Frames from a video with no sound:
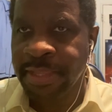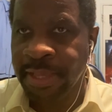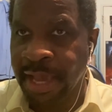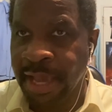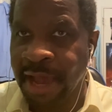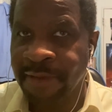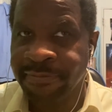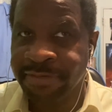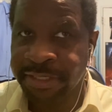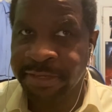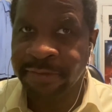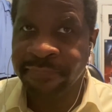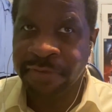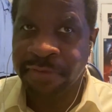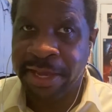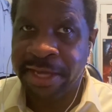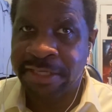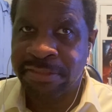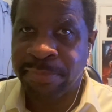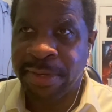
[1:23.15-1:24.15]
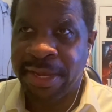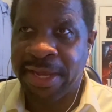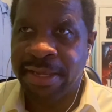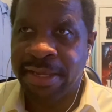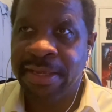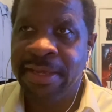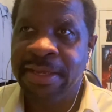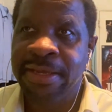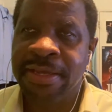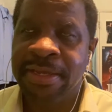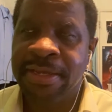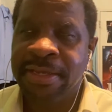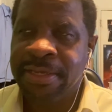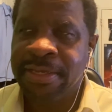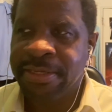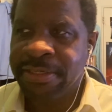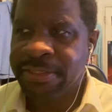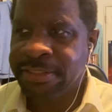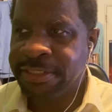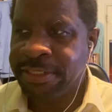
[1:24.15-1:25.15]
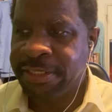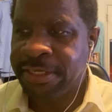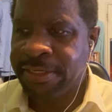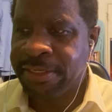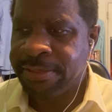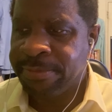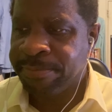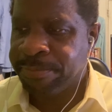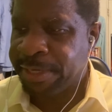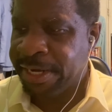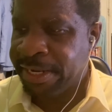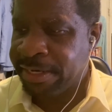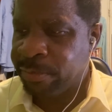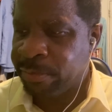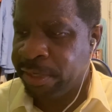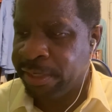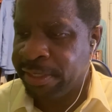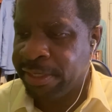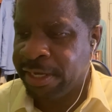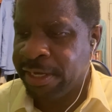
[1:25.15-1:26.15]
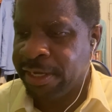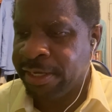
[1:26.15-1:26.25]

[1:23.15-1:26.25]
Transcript: obviously a flashback scene. But anyway,